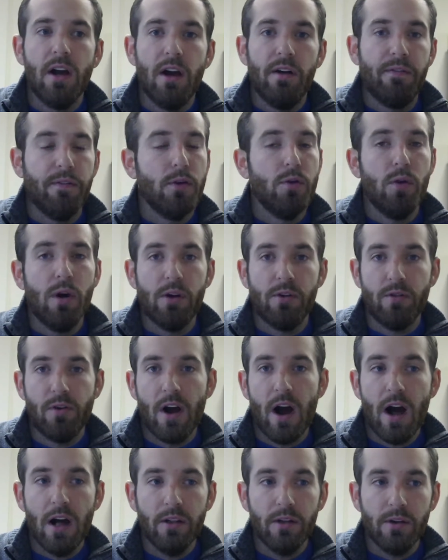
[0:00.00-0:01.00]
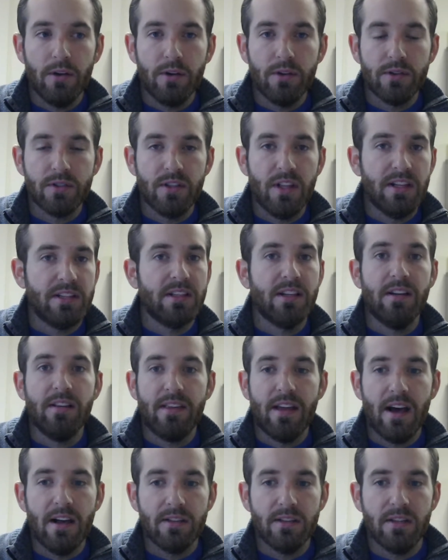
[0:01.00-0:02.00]
a few $100s, less than
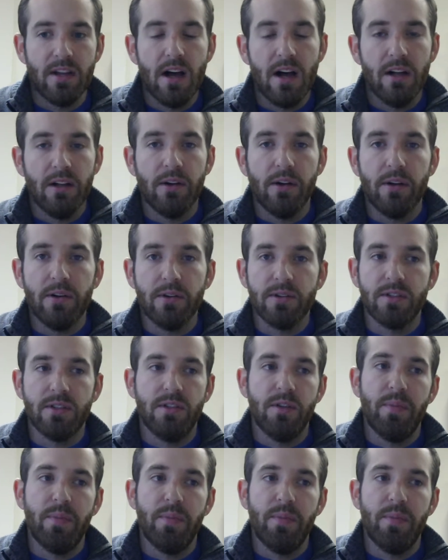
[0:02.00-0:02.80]
$1,000,